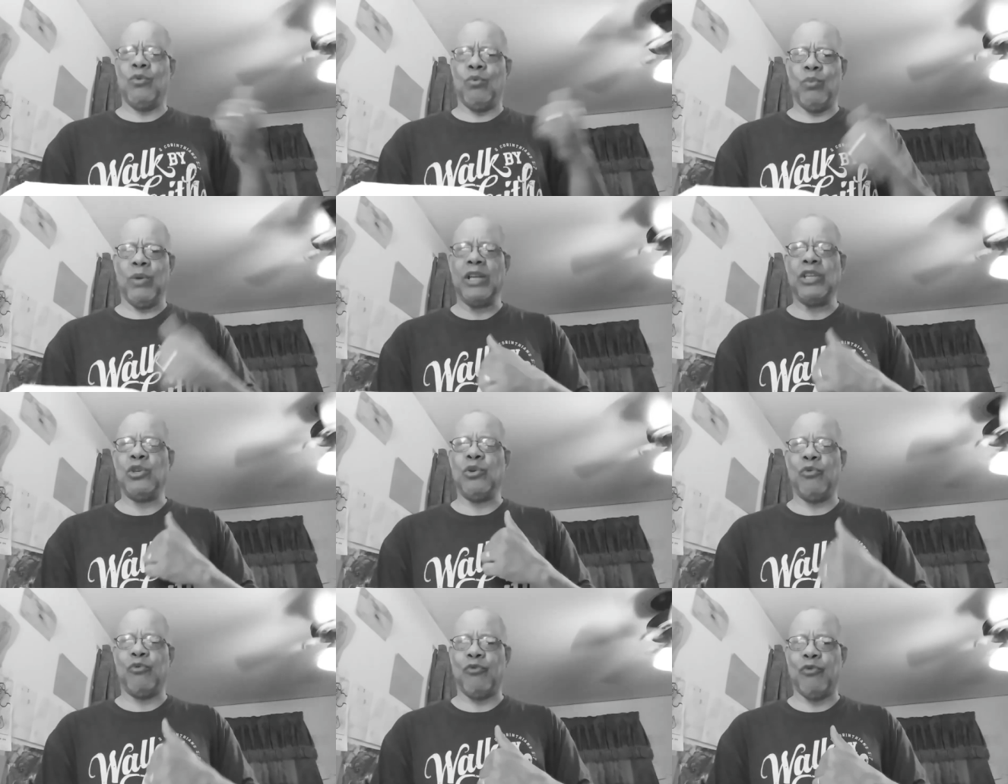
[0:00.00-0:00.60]

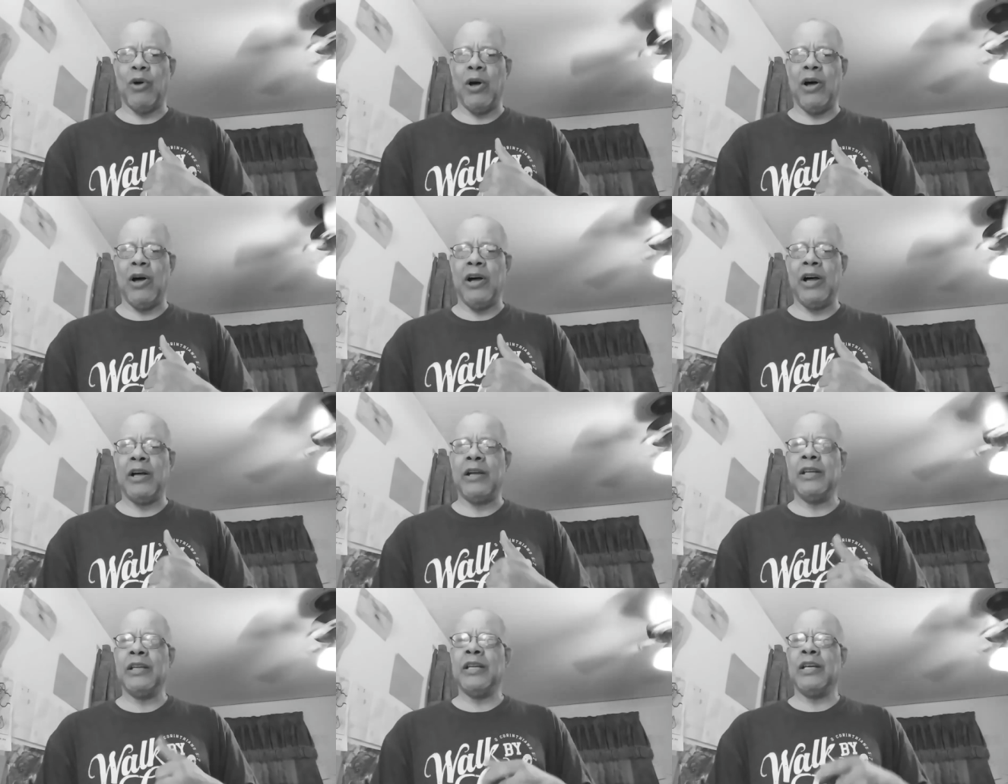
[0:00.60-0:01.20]
When you
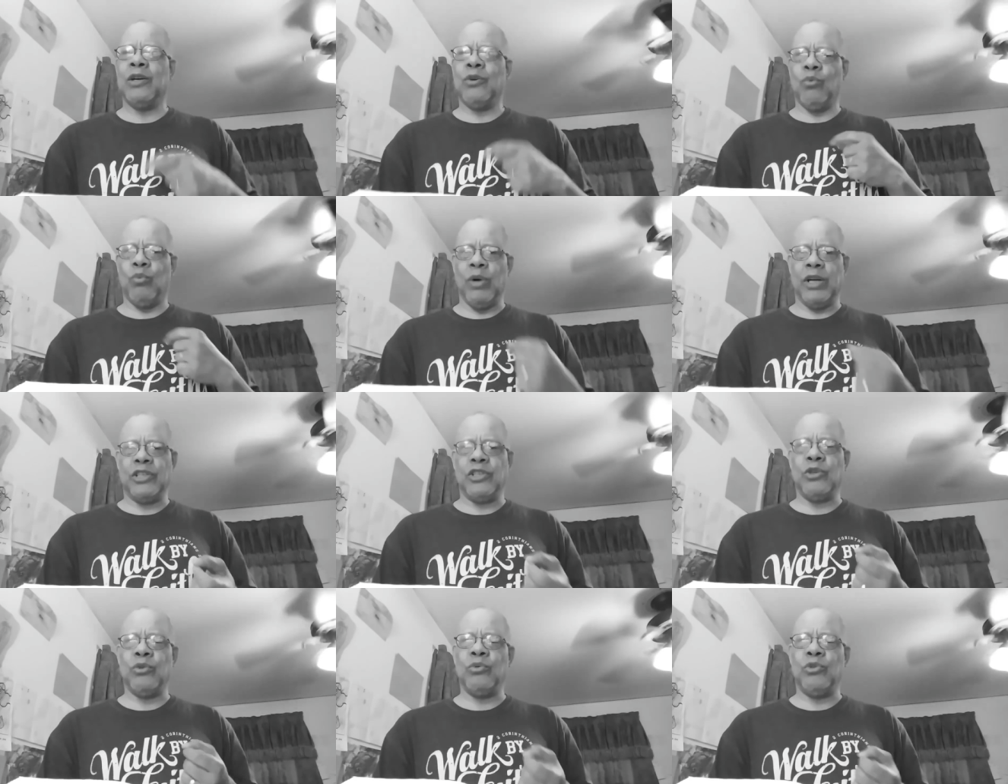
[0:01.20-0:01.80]
fall,
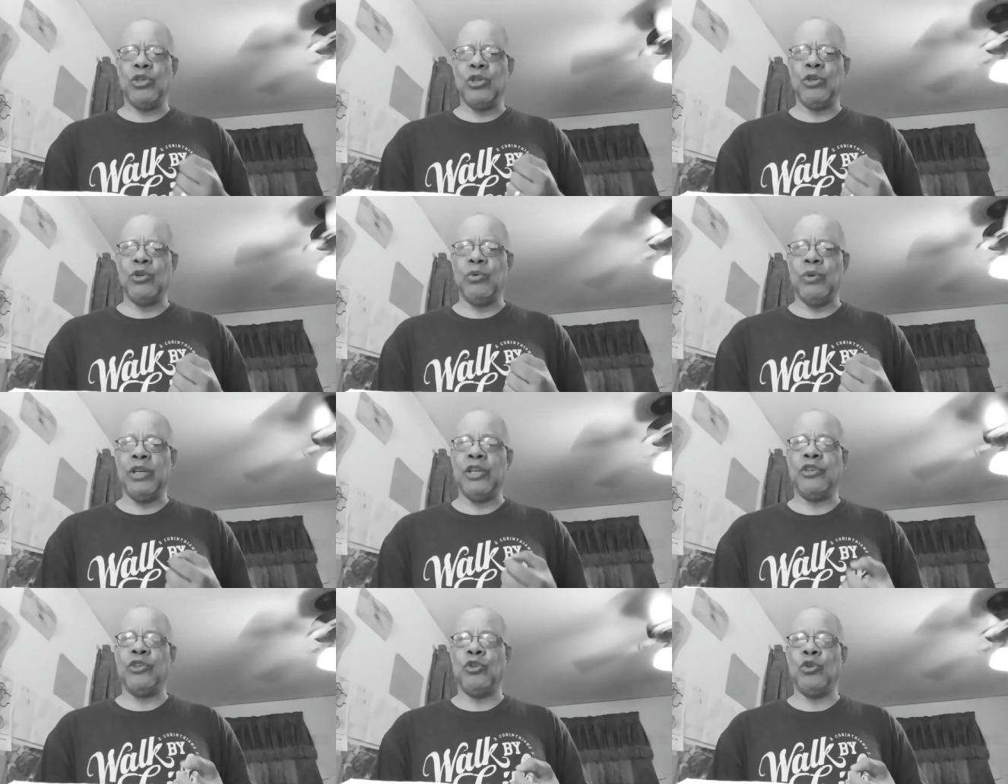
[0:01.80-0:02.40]
what you do
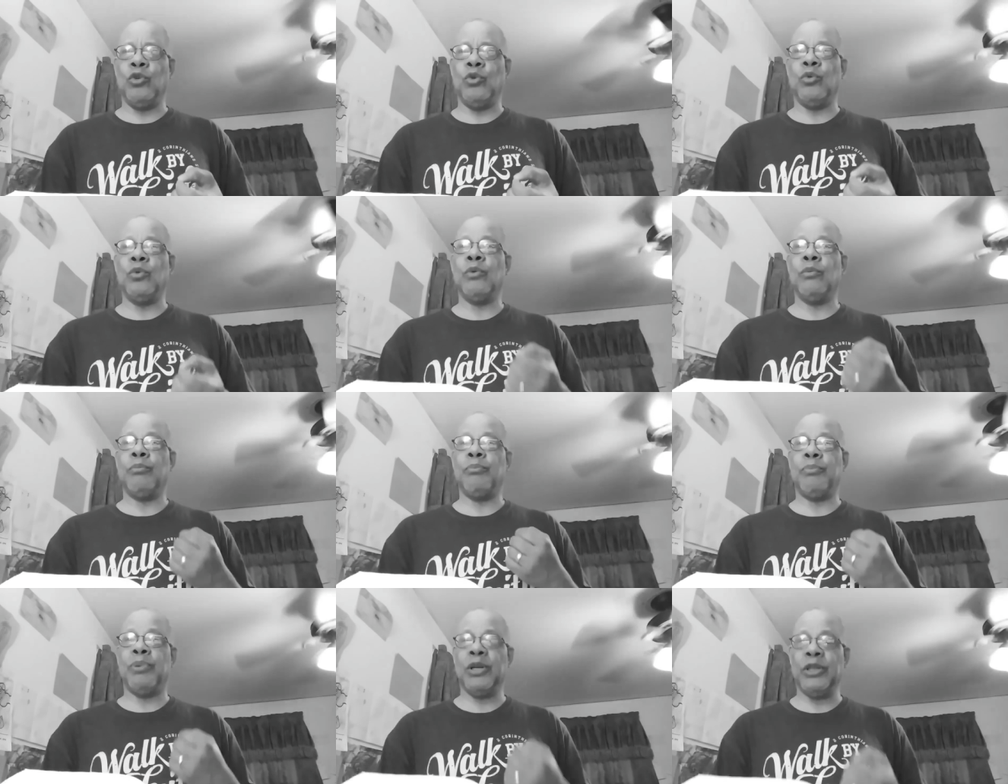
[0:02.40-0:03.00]
is you
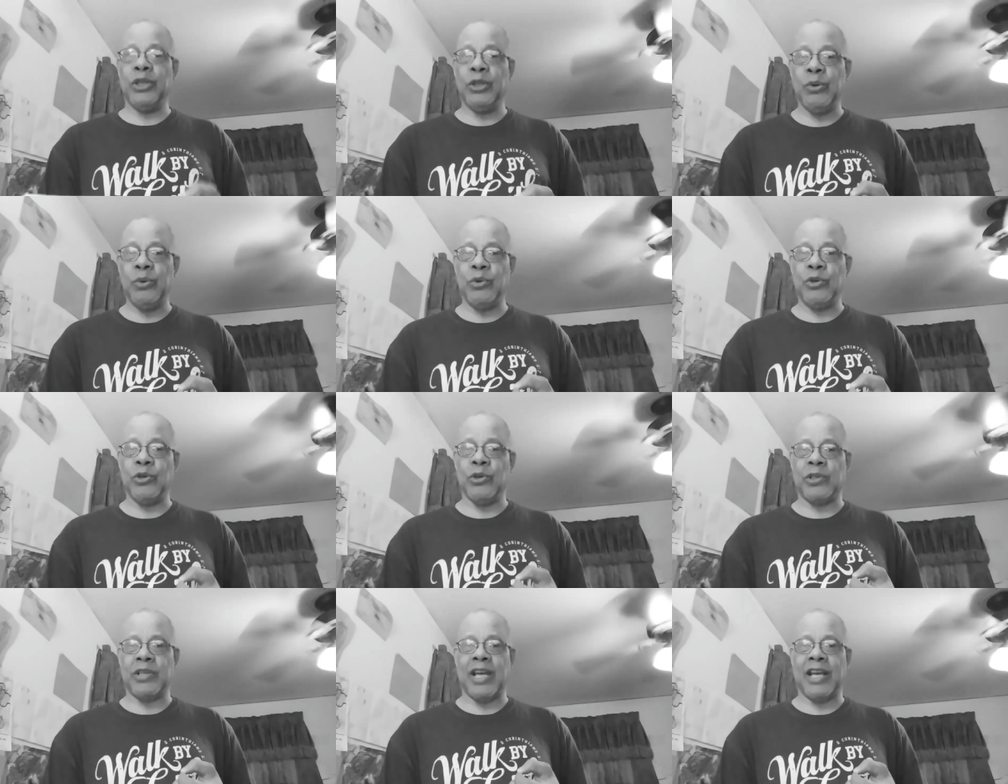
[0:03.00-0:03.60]
pollute
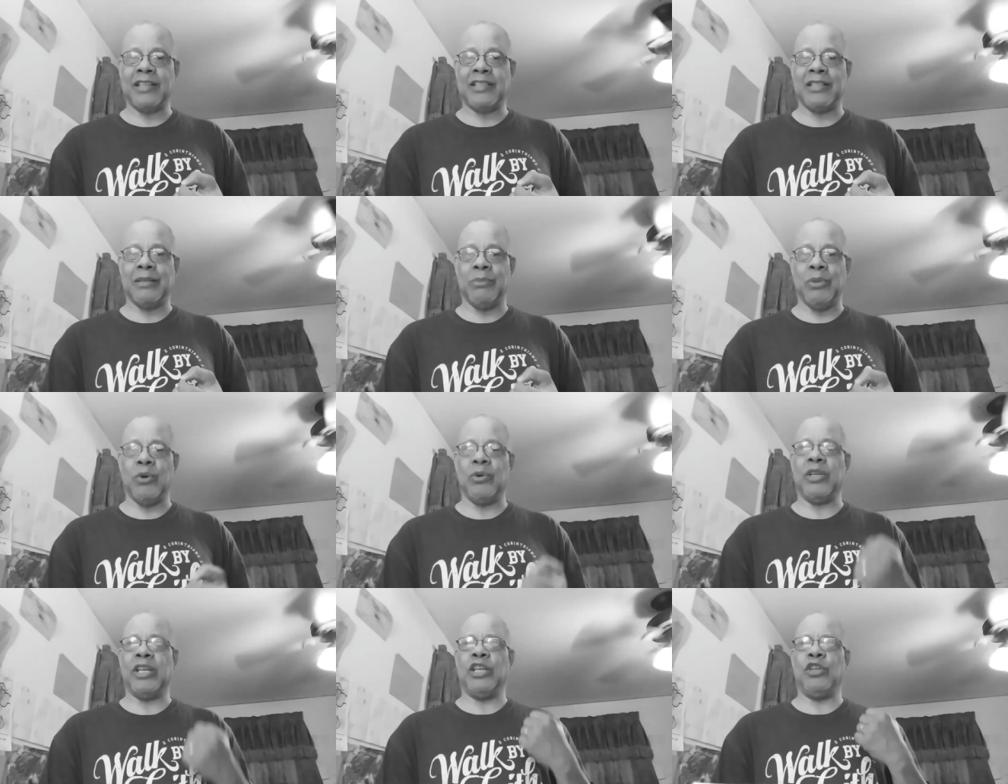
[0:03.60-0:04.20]
your
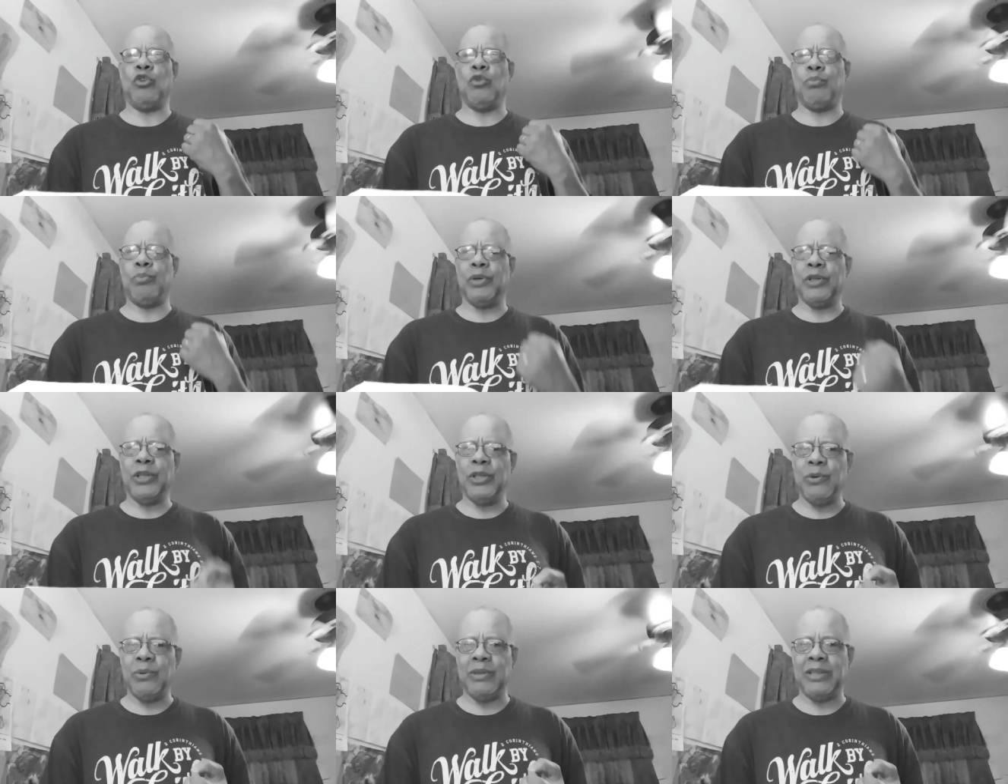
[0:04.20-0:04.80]
testimony, you
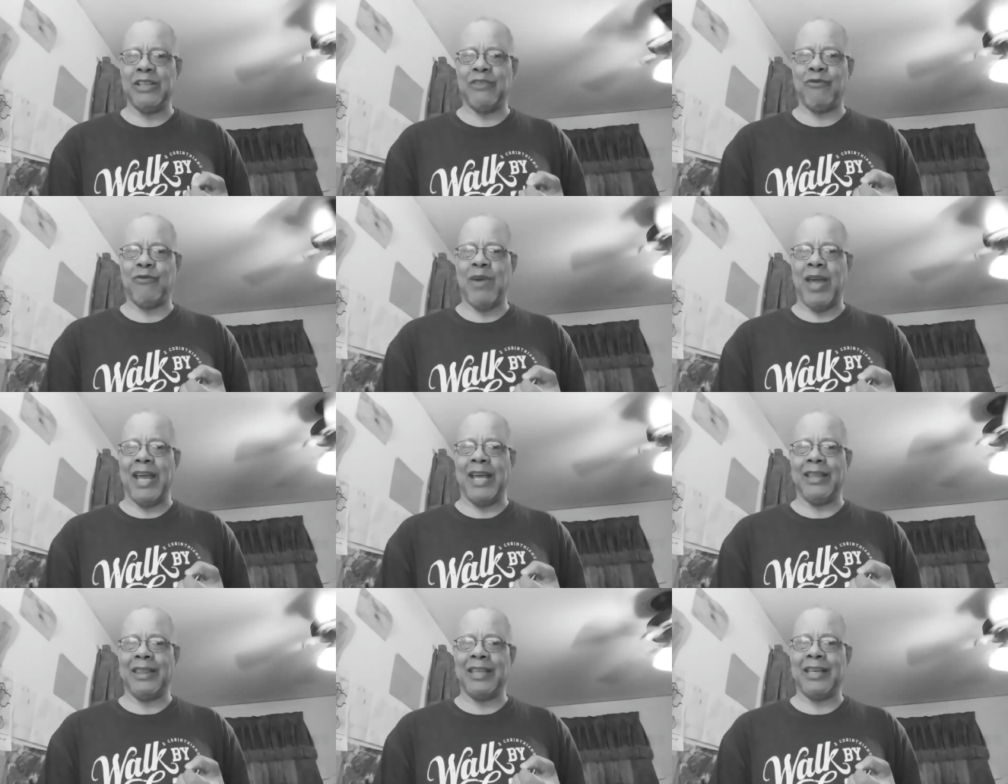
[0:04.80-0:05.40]
pollute the
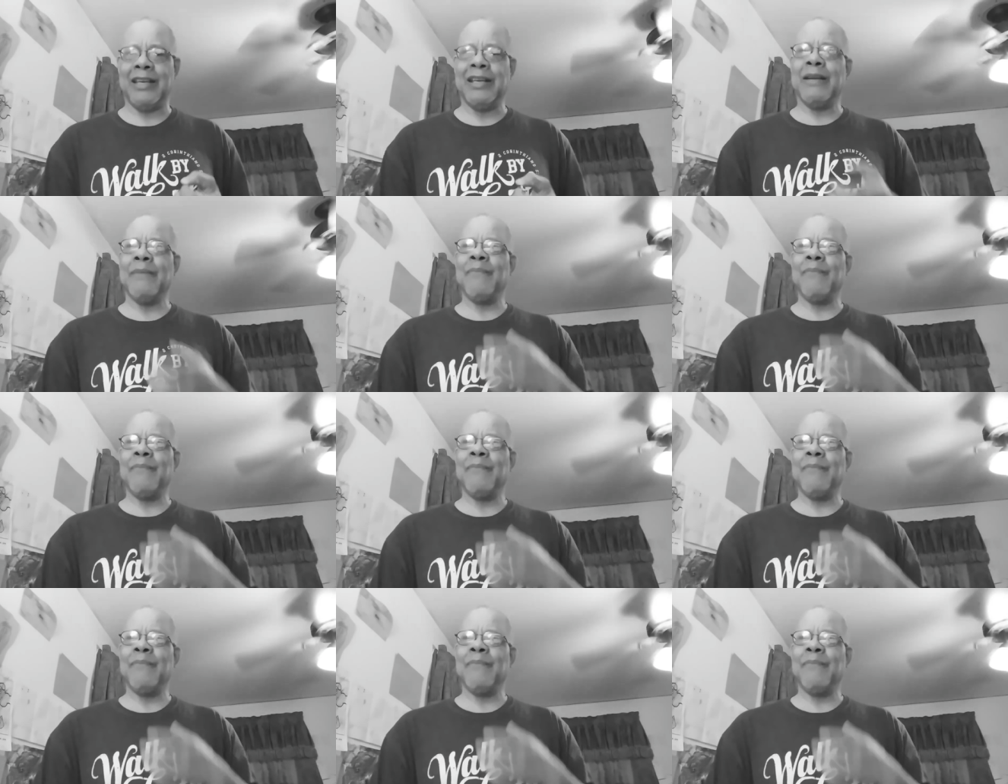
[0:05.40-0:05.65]
faith.